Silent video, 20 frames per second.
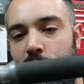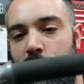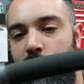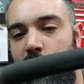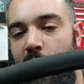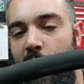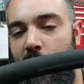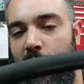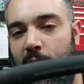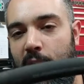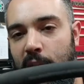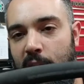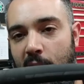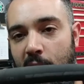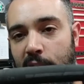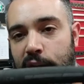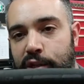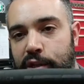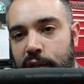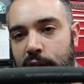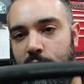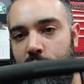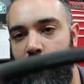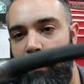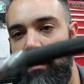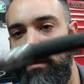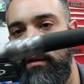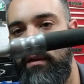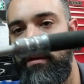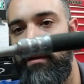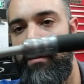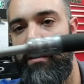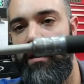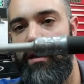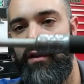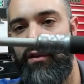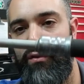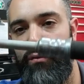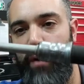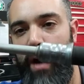That connection
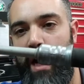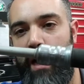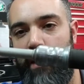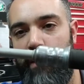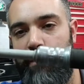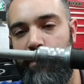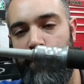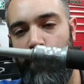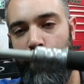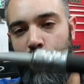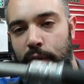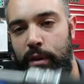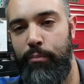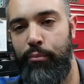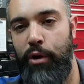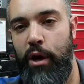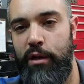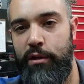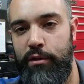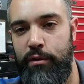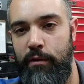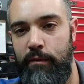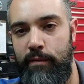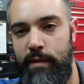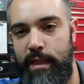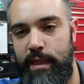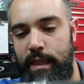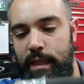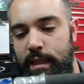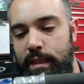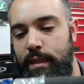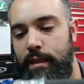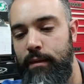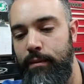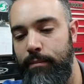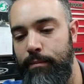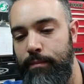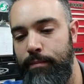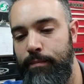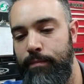is rated for the pressure of the
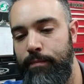system.